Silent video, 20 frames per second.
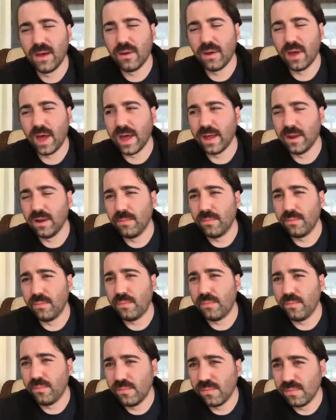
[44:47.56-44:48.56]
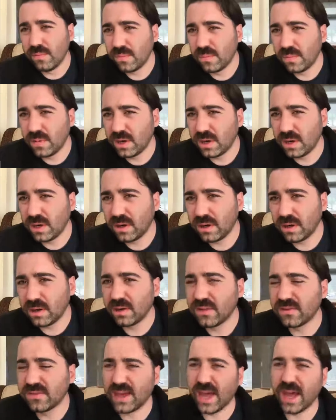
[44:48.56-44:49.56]
and
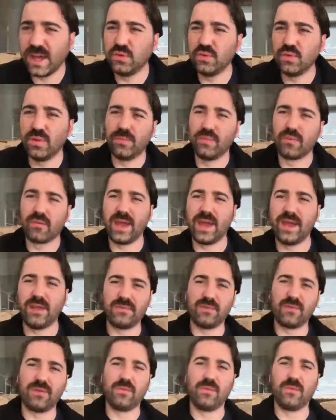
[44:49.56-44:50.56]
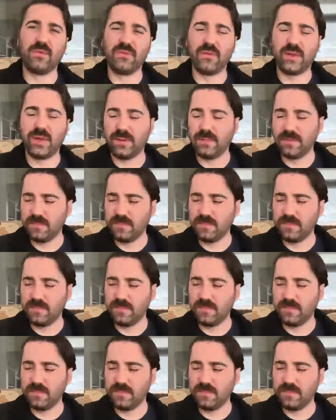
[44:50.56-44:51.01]
schedule breaks for them as well.